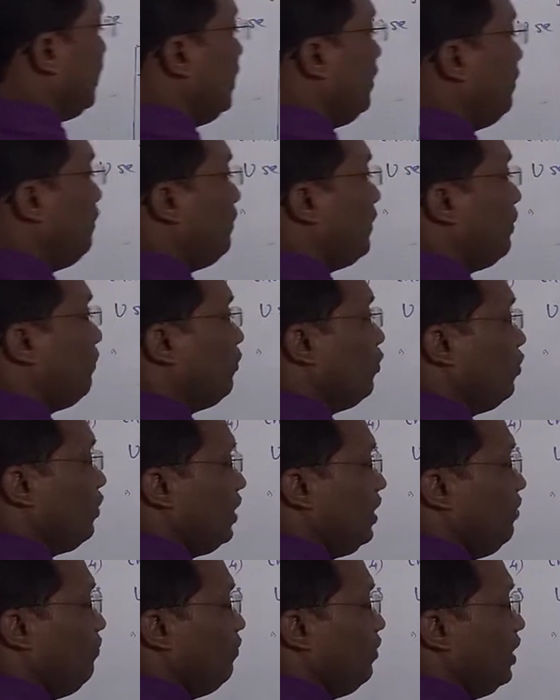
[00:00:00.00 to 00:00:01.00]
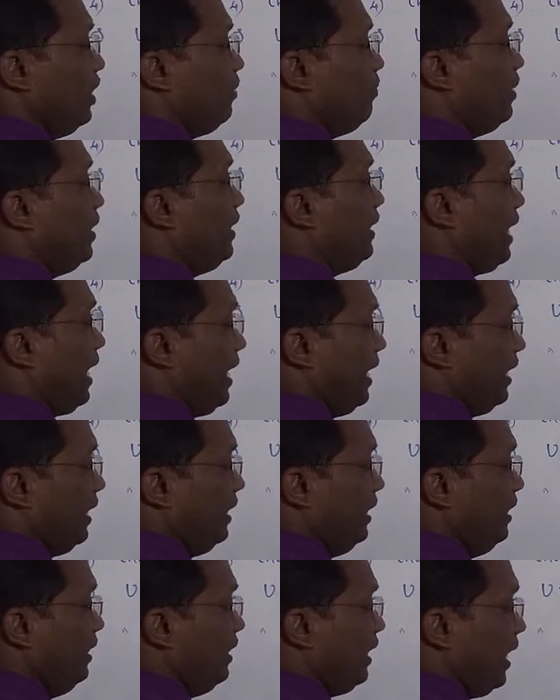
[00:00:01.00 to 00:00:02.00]
If reporting verb
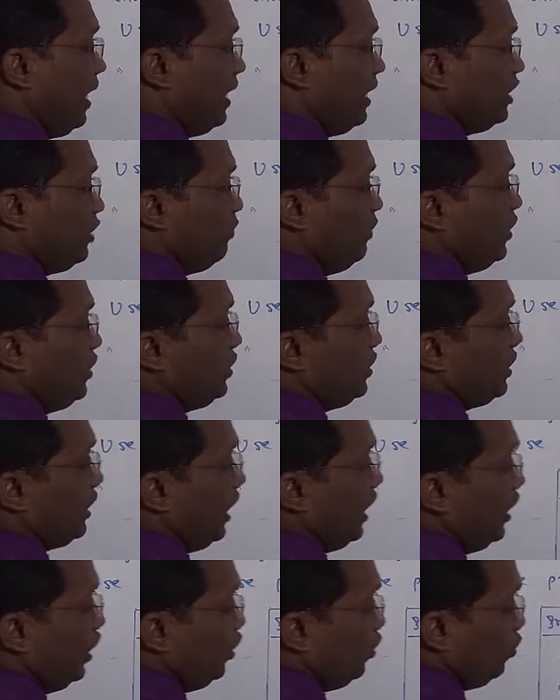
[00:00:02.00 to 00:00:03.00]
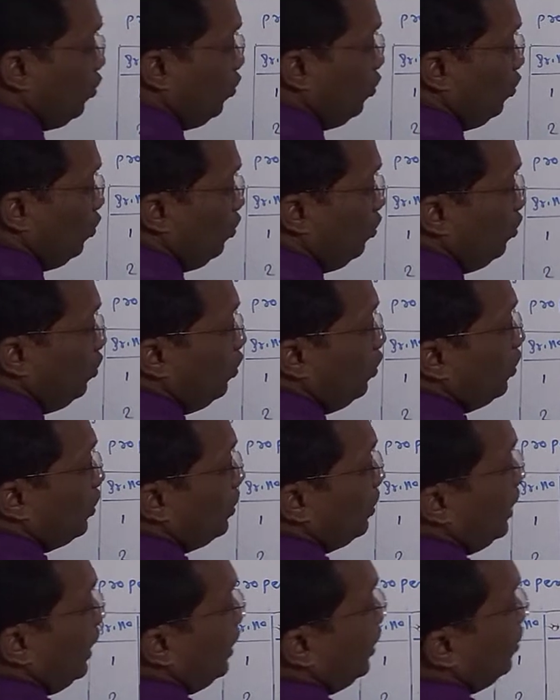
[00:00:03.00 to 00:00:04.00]
in direct speech said
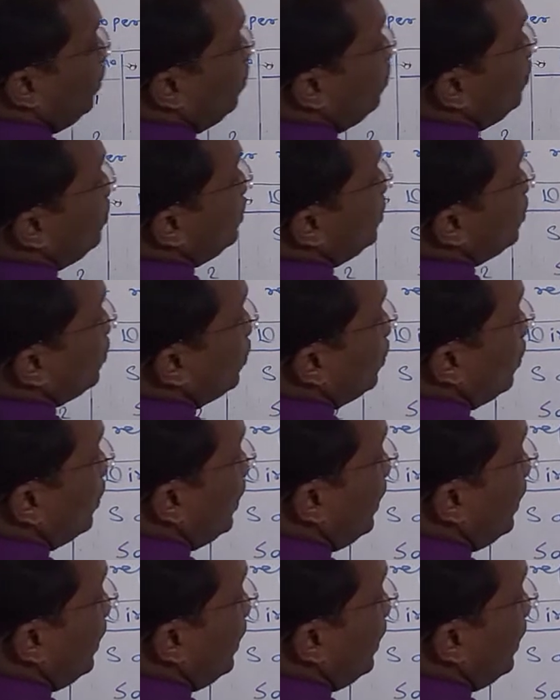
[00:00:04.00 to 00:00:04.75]
to, then use